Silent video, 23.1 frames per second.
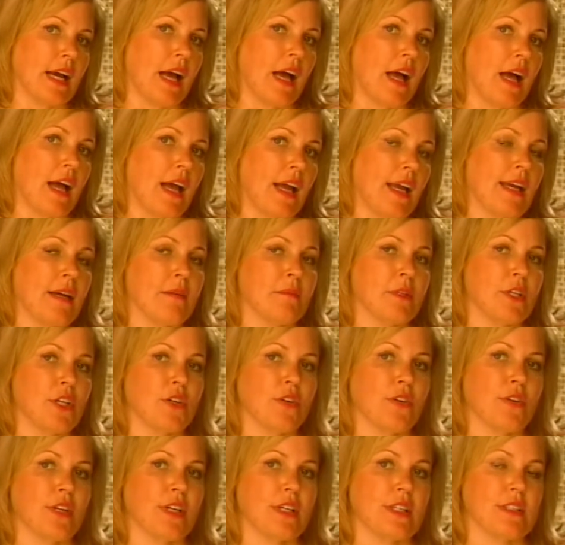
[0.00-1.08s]
I am
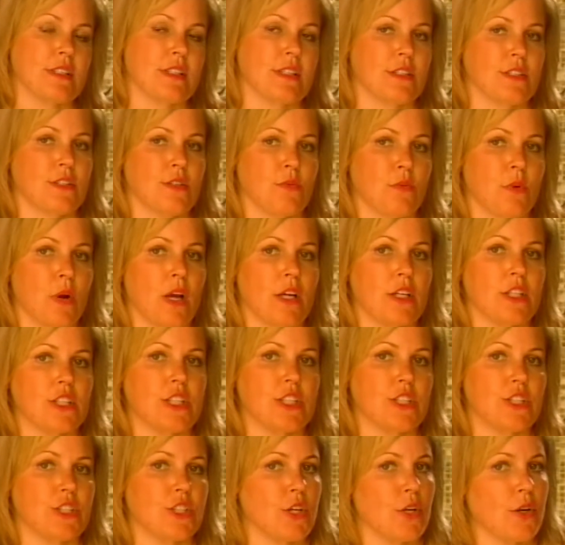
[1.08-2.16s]
curious as to why
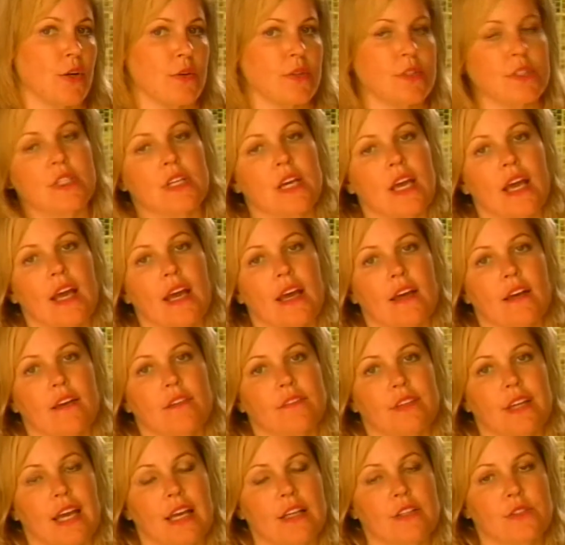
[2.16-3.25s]
she chose to
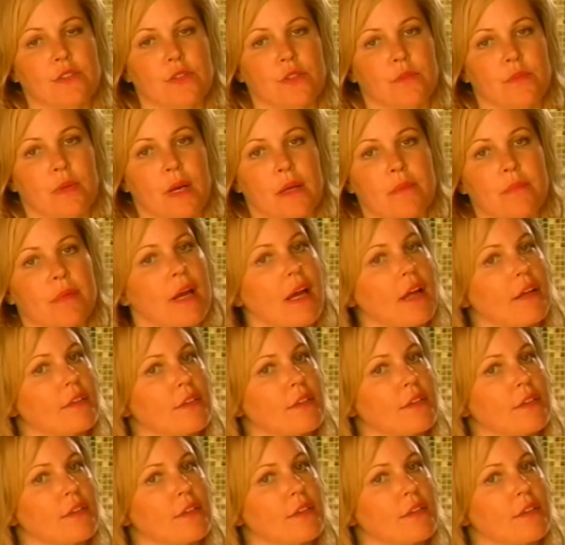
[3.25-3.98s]
have gastric bypass